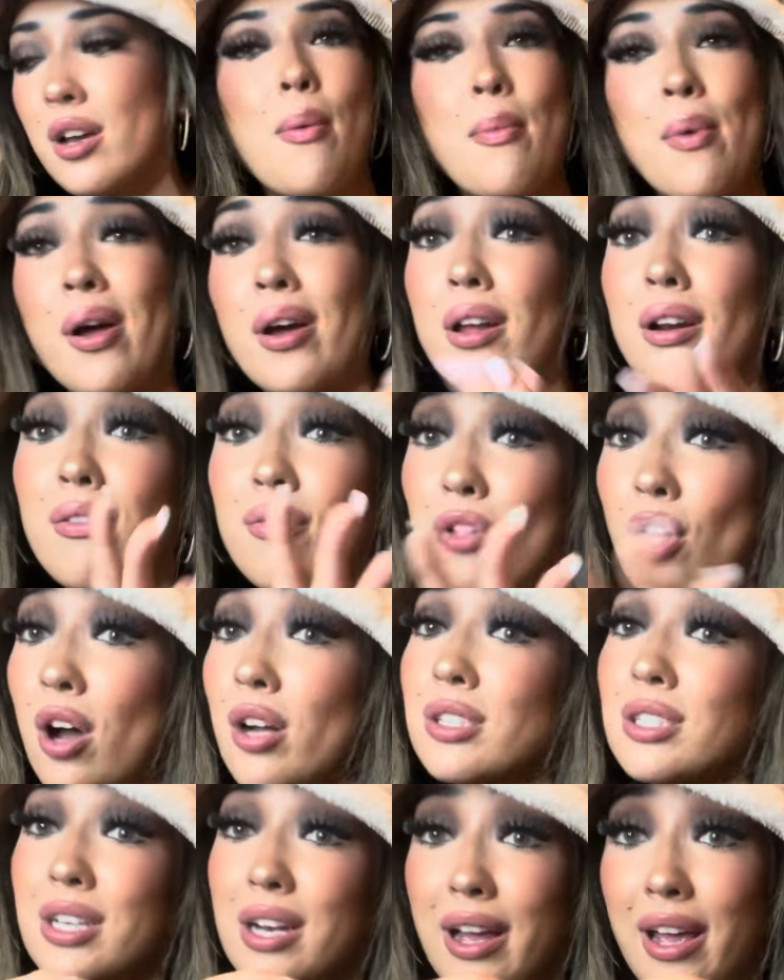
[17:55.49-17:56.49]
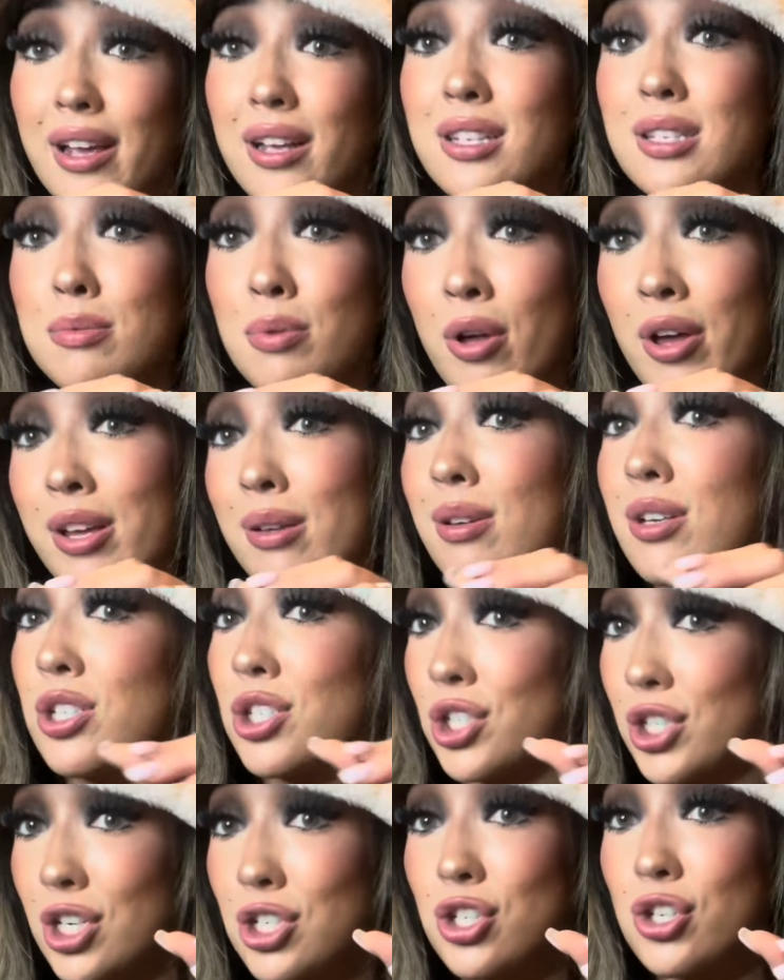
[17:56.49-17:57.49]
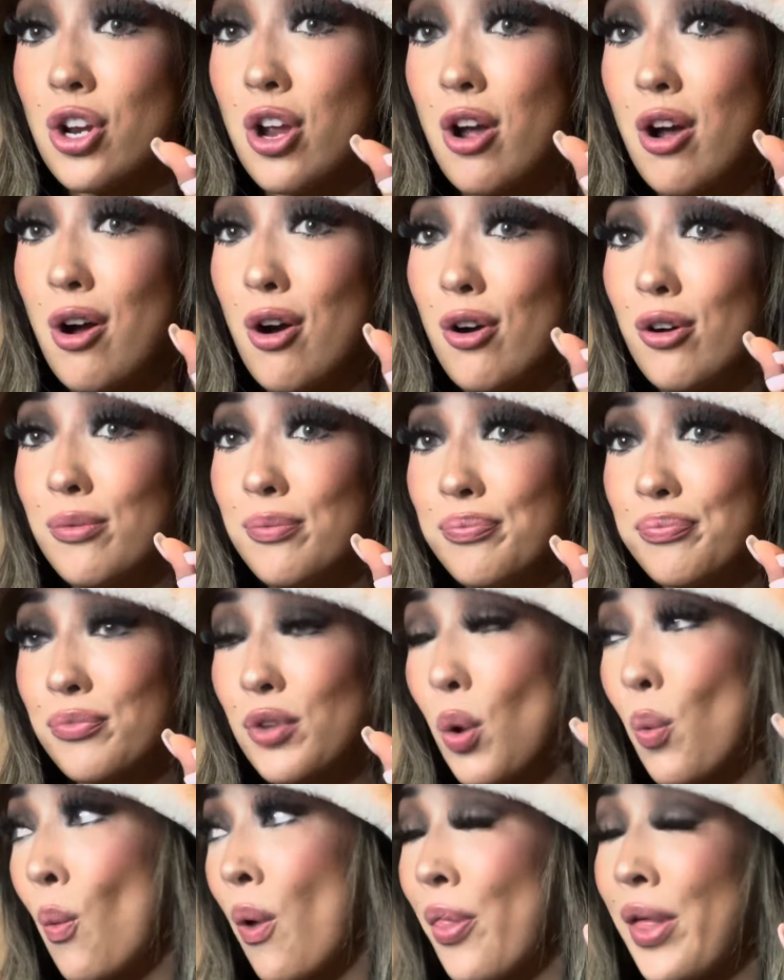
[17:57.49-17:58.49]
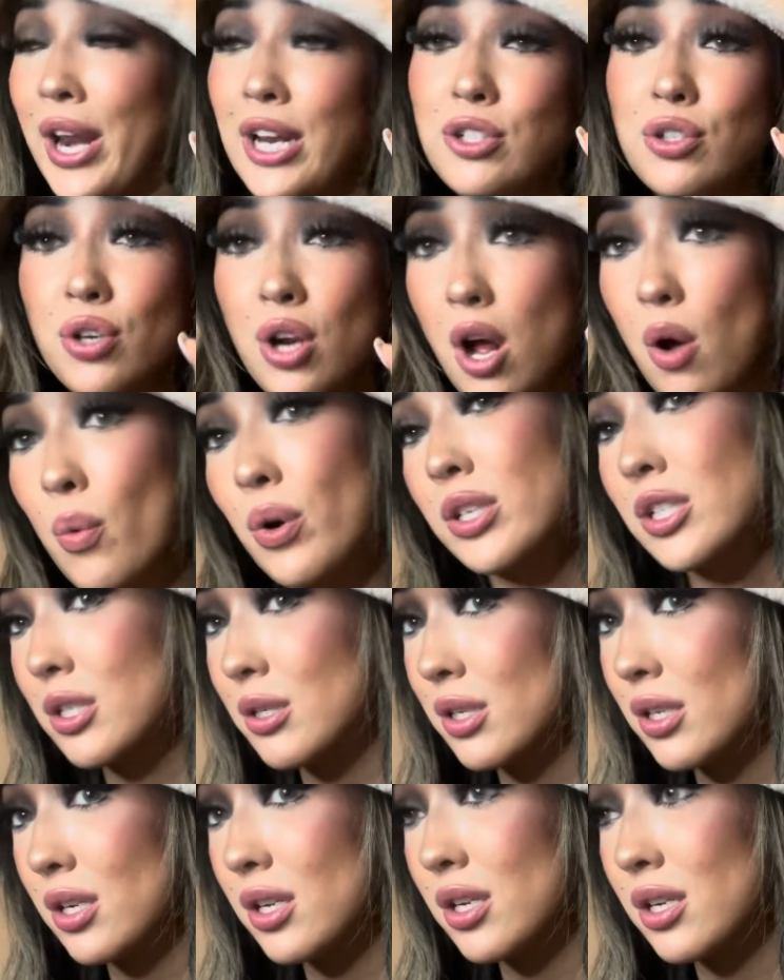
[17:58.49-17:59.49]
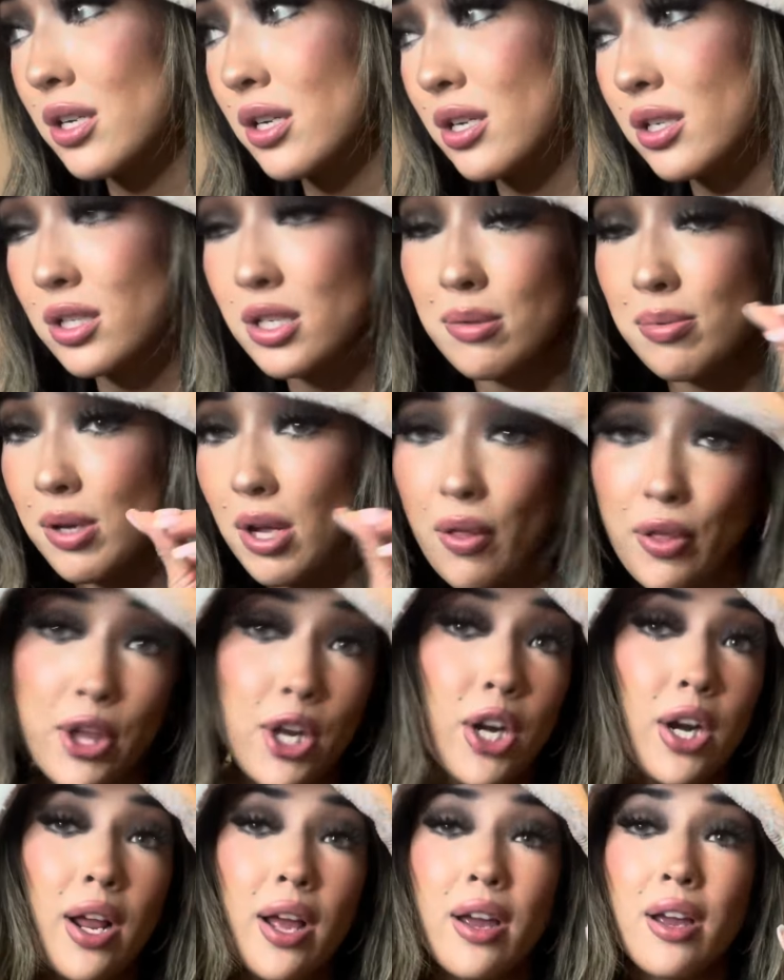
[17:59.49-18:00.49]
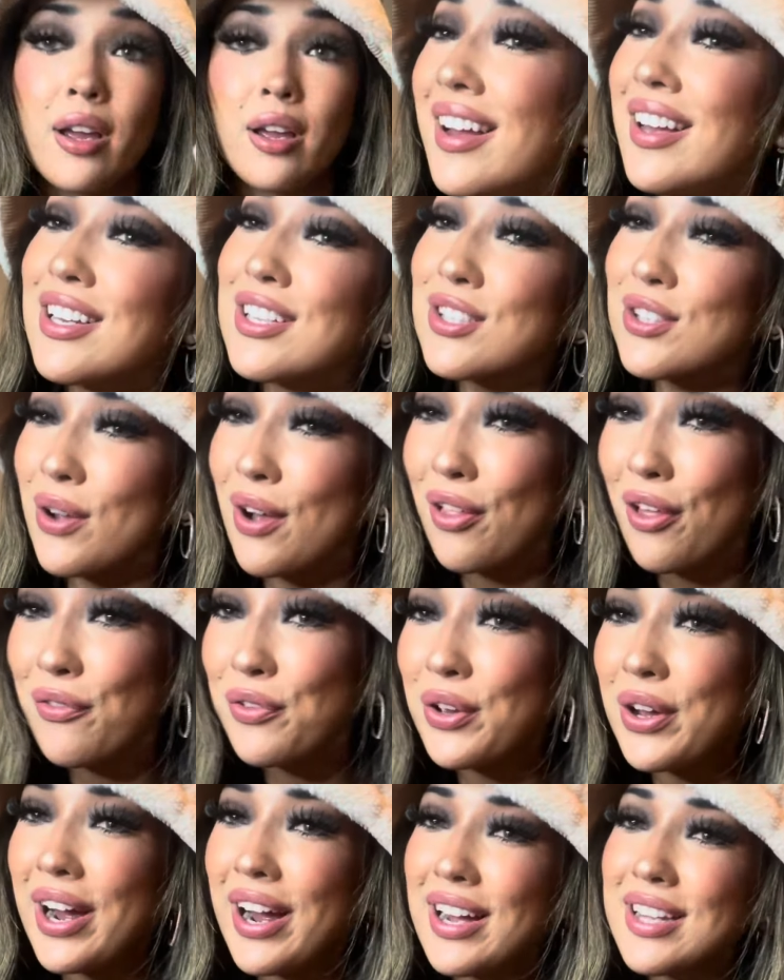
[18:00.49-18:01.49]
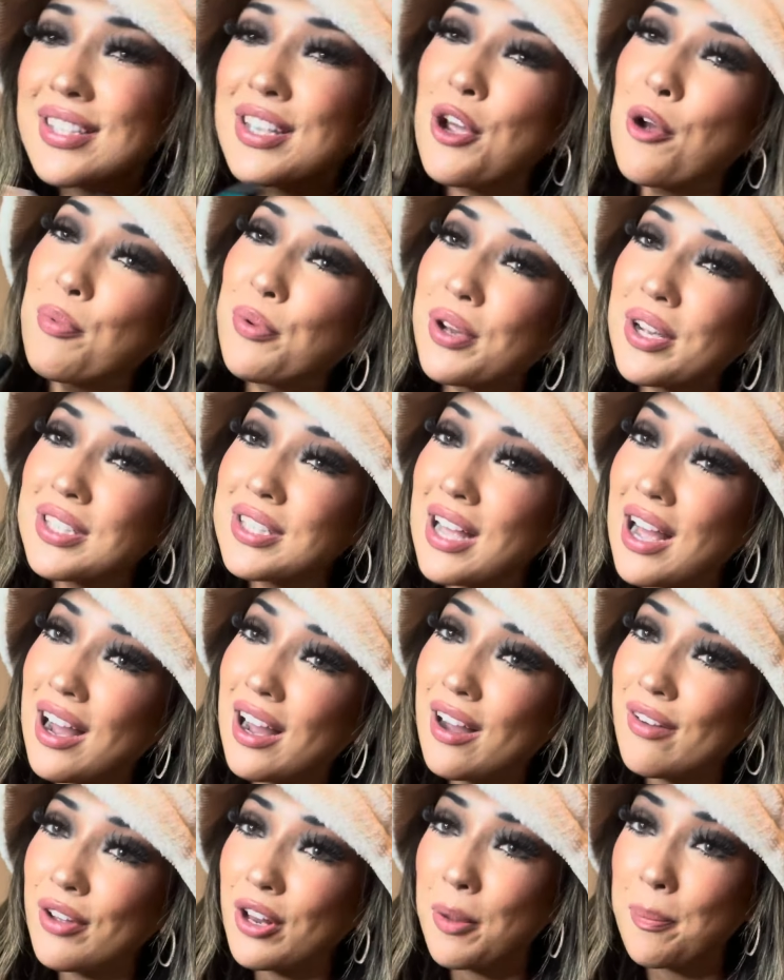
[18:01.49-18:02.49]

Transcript: not gonna vlog tonight because it's probably gonna be a shit show, one that I do not want to be on the internet. So I love you guys. I hope you guys have an